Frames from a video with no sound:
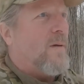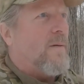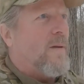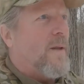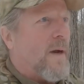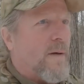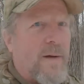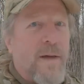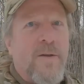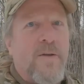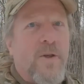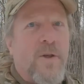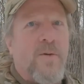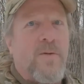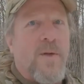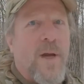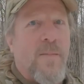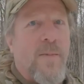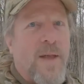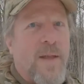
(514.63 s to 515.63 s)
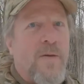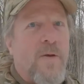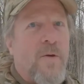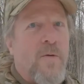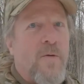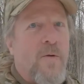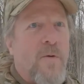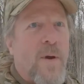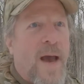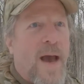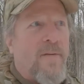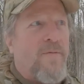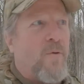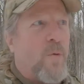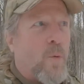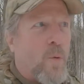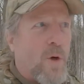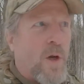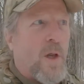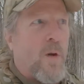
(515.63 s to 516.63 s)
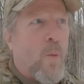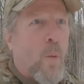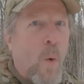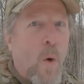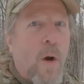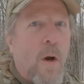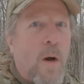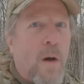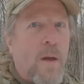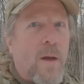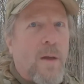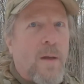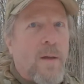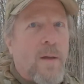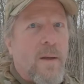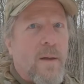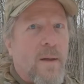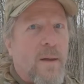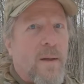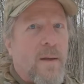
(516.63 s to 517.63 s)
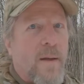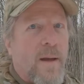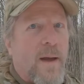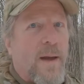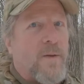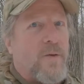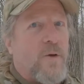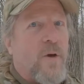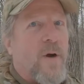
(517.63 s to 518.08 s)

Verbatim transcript: their issues. I mean, you, you have to really work at